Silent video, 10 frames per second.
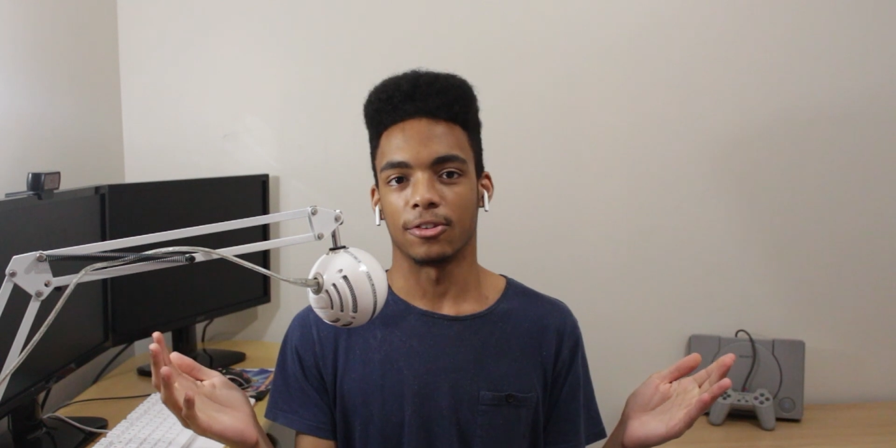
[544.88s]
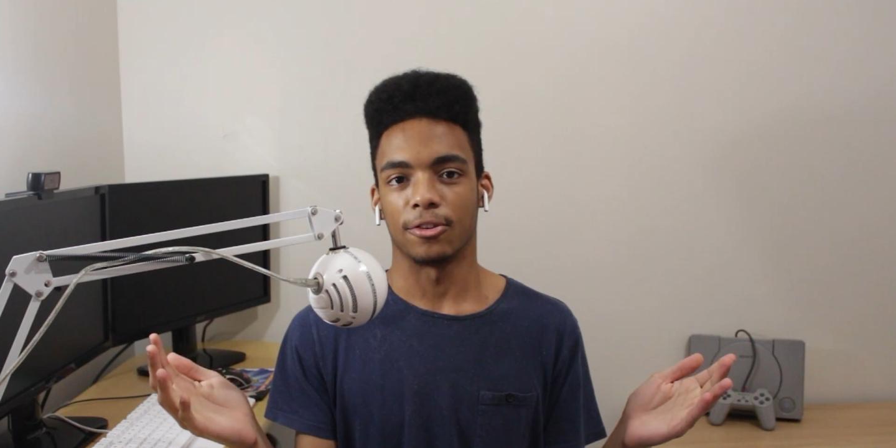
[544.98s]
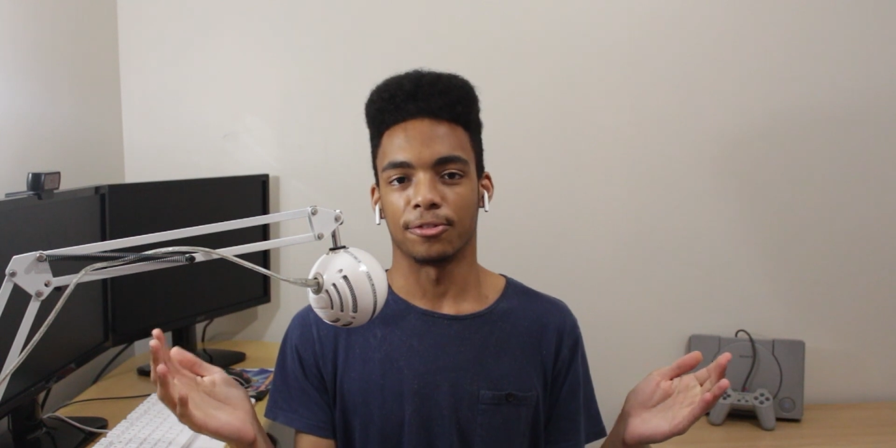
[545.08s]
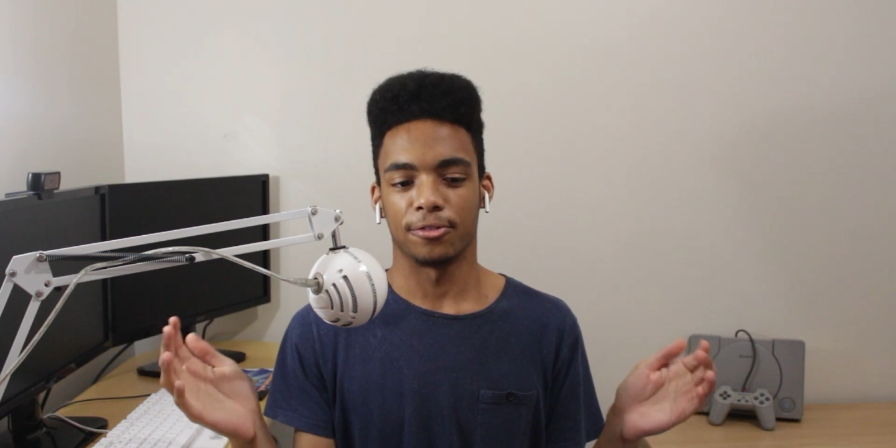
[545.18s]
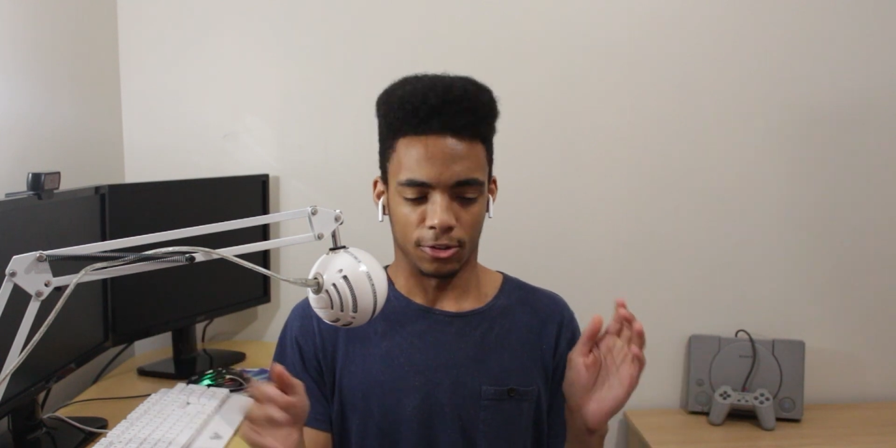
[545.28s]

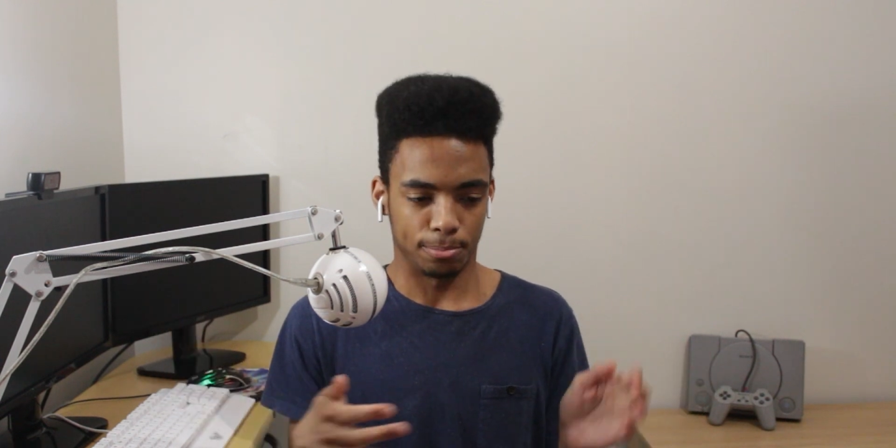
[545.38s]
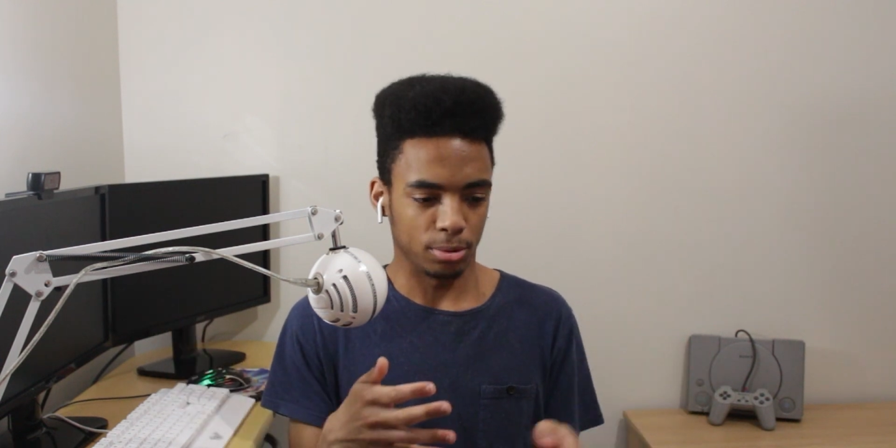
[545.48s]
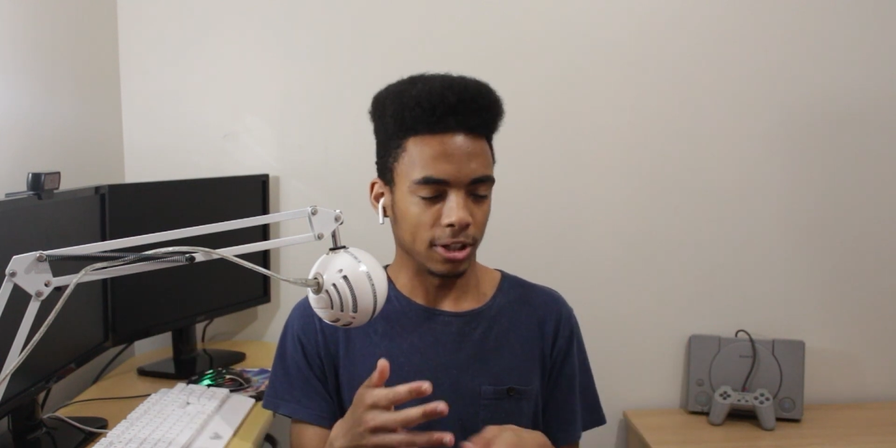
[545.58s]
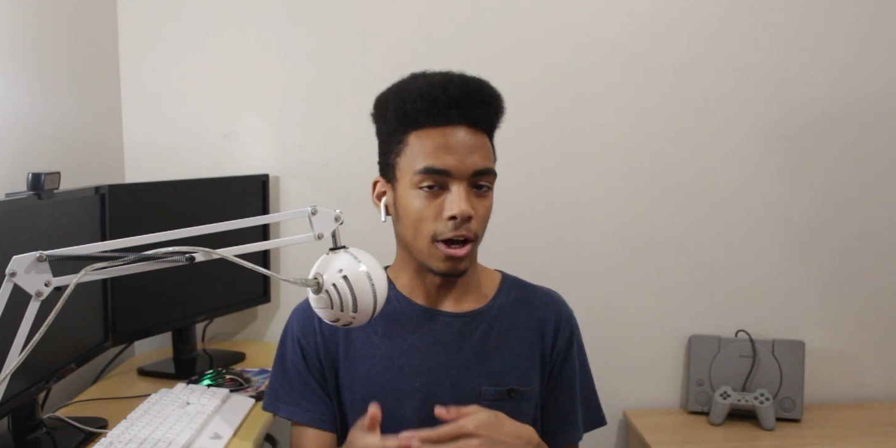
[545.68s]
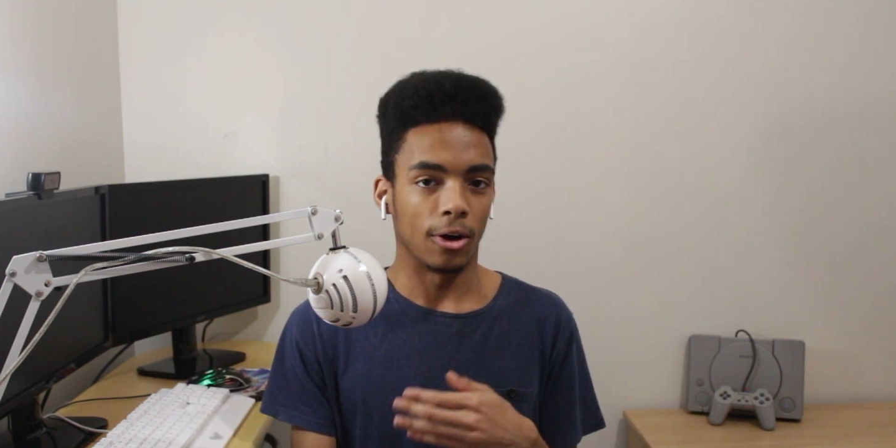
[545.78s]
stuff just
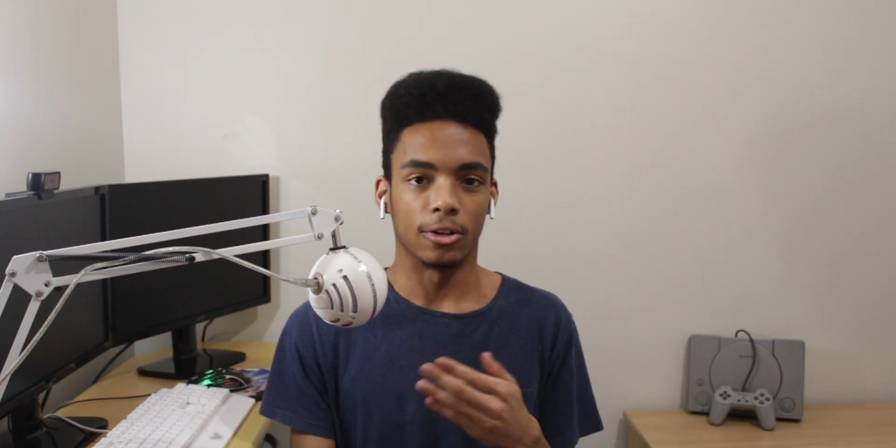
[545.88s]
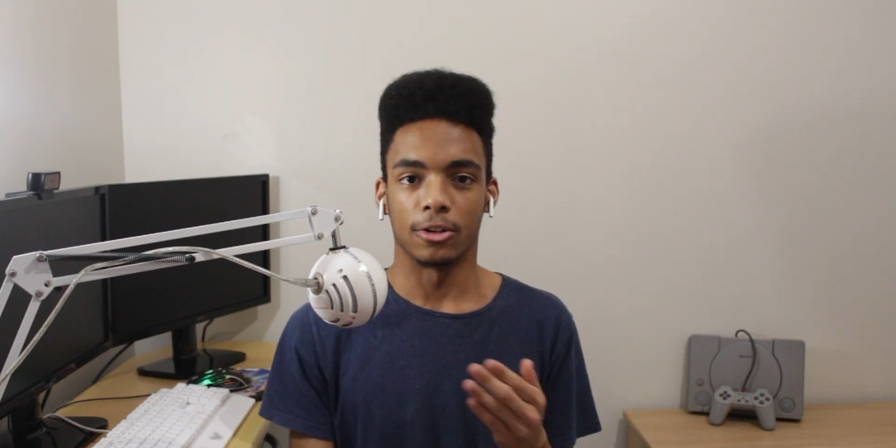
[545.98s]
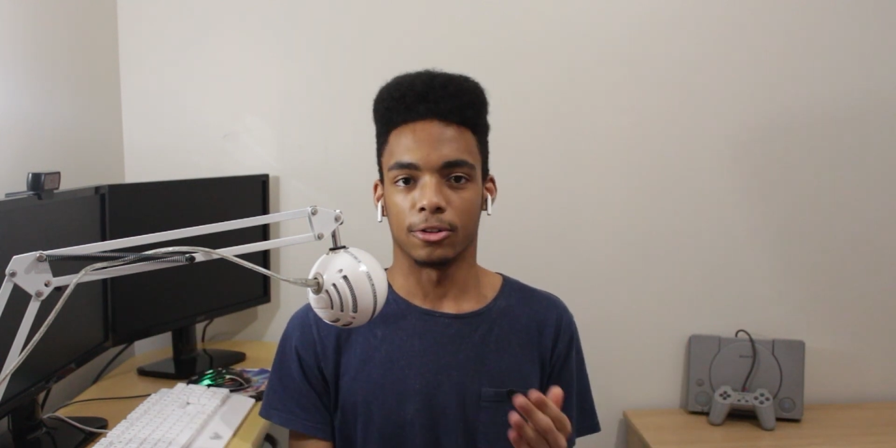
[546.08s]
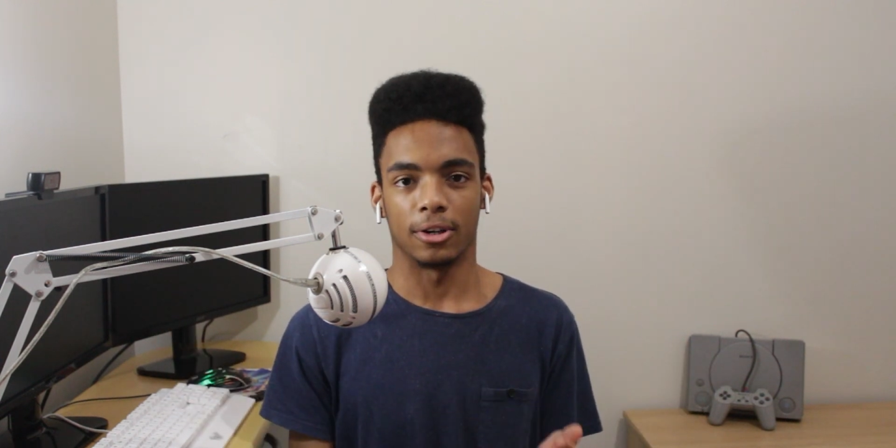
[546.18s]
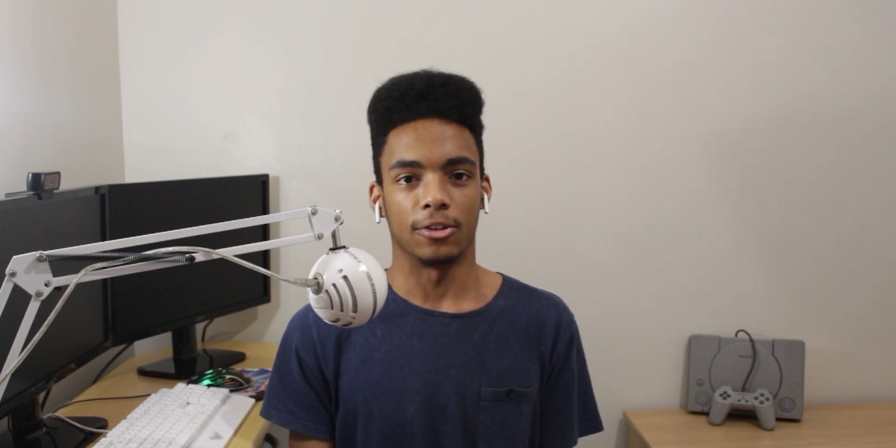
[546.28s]
bring out a
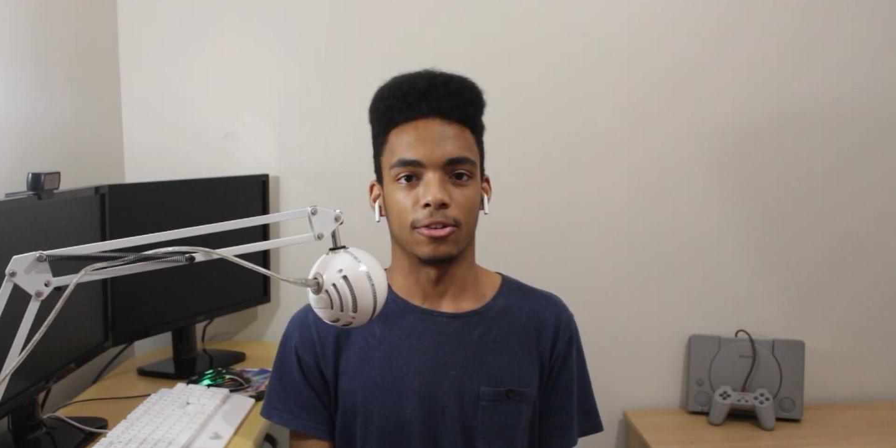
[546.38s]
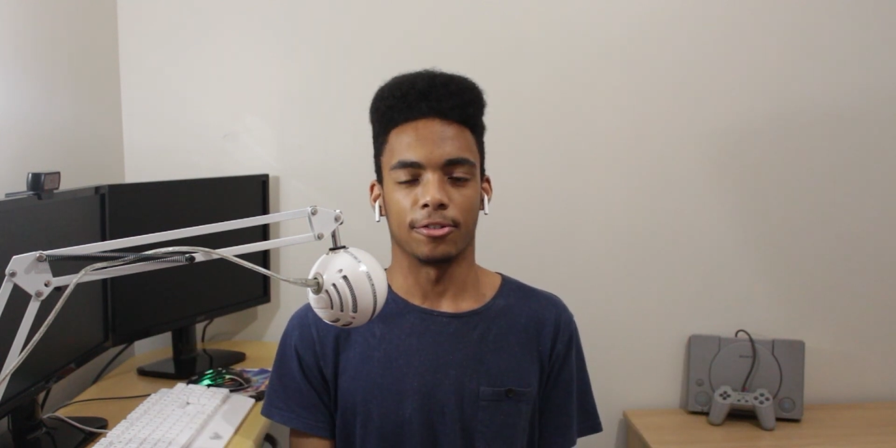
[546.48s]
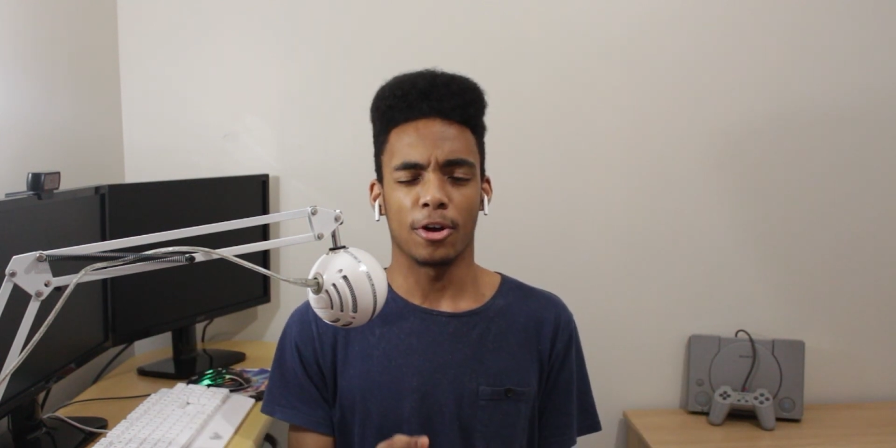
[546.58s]
lot of great stuff.